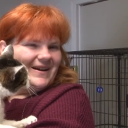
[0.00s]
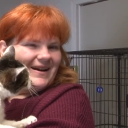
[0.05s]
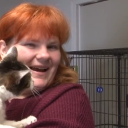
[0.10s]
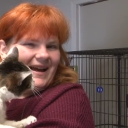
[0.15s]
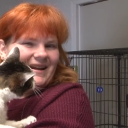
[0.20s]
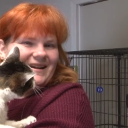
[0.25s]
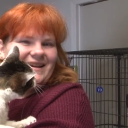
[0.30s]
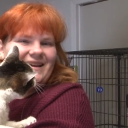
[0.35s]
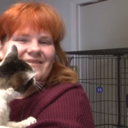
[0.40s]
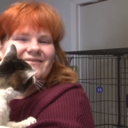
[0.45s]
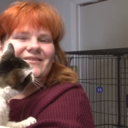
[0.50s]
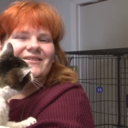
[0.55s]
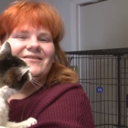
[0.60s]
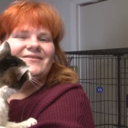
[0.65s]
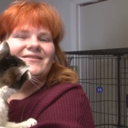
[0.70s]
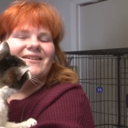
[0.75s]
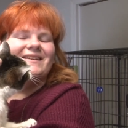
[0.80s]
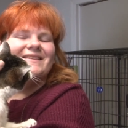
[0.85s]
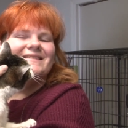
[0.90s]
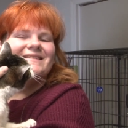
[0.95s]
or any of her
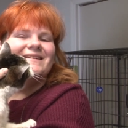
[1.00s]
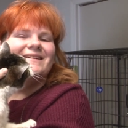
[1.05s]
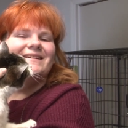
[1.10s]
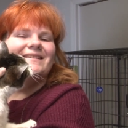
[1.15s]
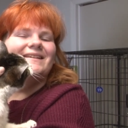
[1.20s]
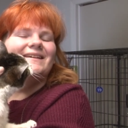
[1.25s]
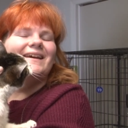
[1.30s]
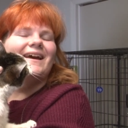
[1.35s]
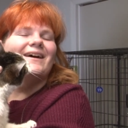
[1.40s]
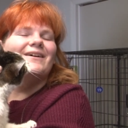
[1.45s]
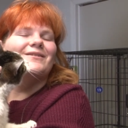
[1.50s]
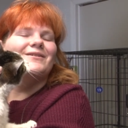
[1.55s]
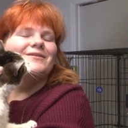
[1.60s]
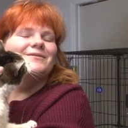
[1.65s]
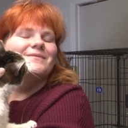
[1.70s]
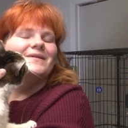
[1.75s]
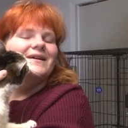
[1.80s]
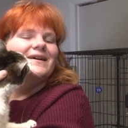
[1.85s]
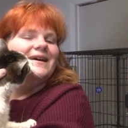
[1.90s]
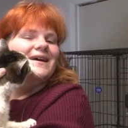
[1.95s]
friends here in the cat
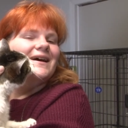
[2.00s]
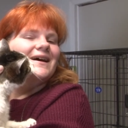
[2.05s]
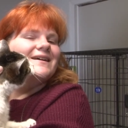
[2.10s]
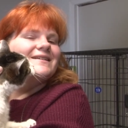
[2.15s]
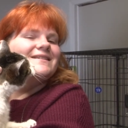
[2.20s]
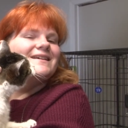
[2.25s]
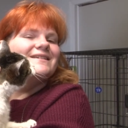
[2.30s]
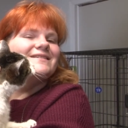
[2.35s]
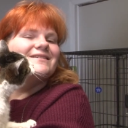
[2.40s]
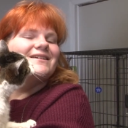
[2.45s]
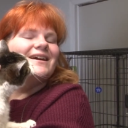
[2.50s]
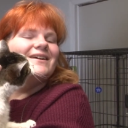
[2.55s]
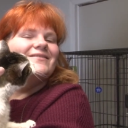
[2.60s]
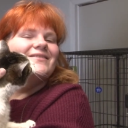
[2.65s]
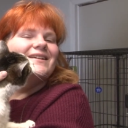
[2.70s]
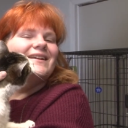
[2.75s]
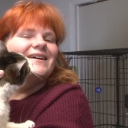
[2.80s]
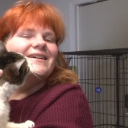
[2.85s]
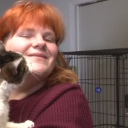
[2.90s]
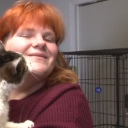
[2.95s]
room at Desert
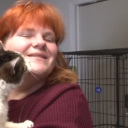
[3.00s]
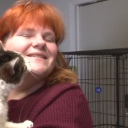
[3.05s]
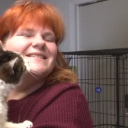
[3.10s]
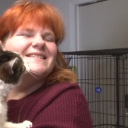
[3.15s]
Haven Animal